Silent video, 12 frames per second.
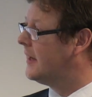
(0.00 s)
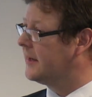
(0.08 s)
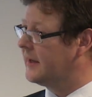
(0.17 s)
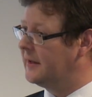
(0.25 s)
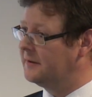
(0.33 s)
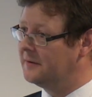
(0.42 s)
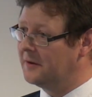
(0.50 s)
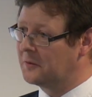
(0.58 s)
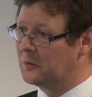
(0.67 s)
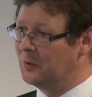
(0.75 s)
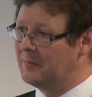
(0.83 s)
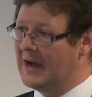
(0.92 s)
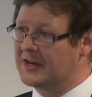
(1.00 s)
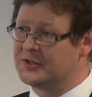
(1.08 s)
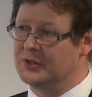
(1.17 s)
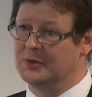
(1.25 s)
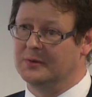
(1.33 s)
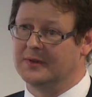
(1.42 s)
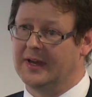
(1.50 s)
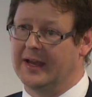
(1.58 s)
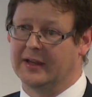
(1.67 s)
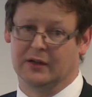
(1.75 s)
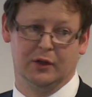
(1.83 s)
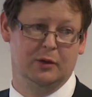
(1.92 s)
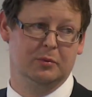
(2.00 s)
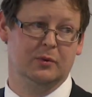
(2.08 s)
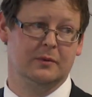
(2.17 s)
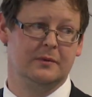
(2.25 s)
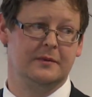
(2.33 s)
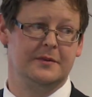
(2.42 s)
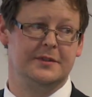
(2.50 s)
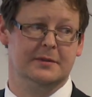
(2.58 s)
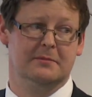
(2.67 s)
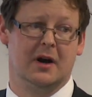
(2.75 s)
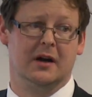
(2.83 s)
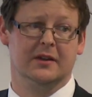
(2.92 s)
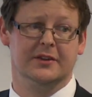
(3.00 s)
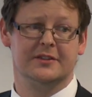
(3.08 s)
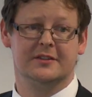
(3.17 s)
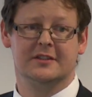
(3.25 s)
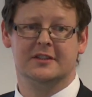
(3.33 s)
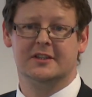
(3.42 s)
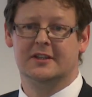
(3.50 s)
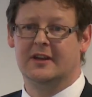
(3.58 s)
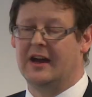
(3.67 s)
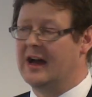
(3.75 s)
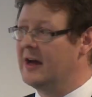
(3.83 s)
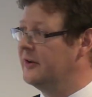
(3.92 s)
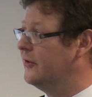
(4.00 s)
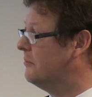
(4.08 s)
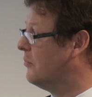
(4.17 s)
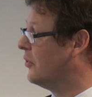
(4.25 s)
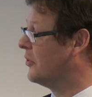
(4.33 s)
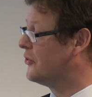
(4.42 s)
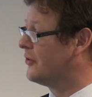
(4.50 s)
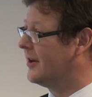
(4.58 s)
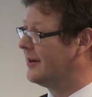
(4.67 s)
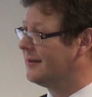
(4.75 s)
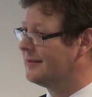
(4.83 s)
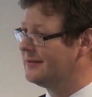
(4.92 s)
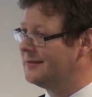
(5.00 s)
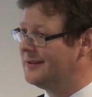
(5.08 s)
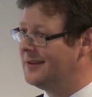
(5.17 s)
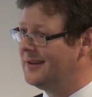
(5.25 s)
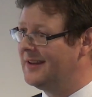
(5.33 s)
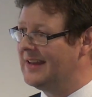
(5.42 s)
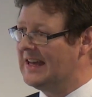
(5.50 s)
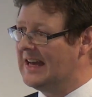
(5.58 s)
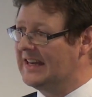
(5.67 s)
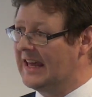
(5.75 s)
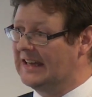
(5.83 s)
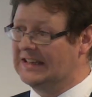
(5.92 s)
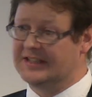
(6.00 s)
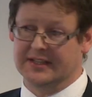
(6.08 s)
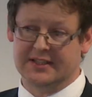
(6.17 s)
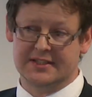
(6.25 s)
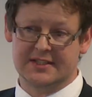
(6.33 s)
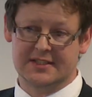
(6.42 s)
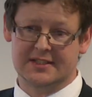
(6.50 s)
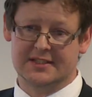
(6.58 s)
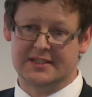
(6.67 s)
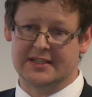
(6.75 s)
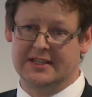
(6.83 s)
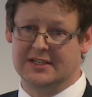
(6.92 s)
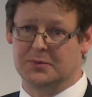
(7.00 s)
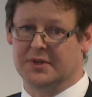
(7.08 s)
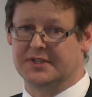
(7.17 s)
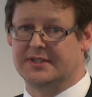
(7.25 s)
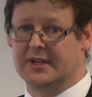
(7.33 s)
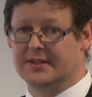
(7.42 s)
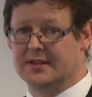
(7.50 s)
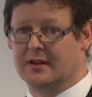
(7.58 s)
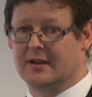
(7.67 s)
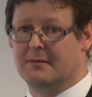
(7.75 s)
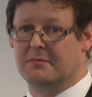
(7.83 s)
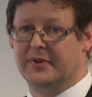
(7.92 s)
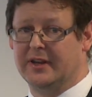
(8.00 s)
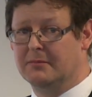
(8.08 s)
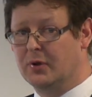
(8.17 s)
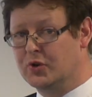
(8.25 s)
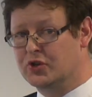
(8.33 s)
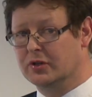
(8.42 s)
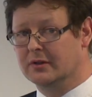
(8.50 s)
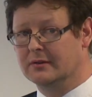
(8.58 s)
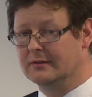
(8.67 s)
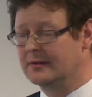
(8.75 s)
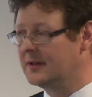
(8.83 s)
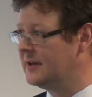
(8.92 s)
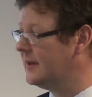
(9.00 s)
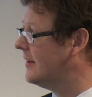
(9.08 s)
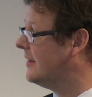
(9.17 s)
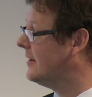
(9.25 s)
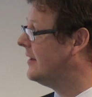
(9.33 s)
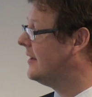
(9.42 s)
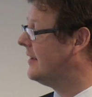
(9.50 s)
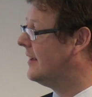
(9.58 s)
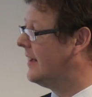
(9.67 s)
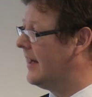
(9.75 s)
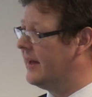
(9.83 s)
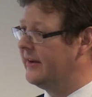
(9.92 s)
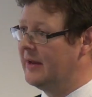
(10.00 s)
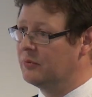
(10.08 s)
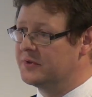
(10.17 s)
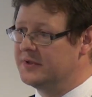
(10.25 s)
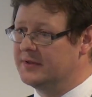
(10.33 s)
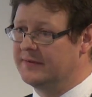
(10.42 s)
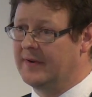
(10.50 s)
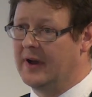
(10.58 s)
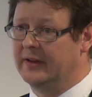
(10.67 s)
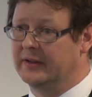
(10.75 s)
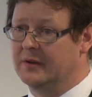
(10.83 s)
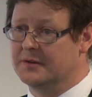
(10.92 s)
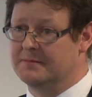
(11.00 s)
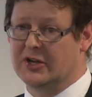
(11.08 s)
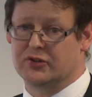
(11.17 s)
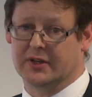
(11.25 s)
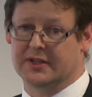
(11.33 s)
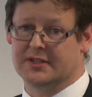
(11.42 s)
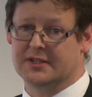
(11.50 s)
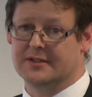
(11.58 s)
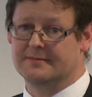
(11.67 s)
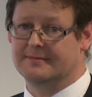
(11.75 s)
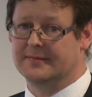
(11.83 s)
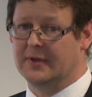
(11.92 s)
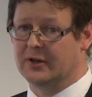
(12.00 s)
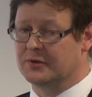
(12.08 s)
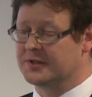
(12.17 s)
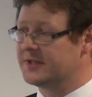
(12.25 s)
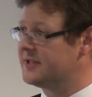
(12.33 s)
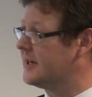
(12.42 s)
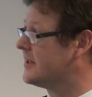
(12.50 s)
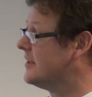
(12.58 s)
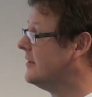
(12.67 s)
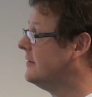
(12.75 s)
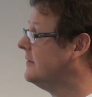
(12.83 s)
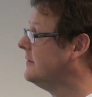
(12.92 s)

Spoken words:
Again, a call back to a global demand, and monitoring and analytics is what sets our company in motion and able to define those metrics across the sector.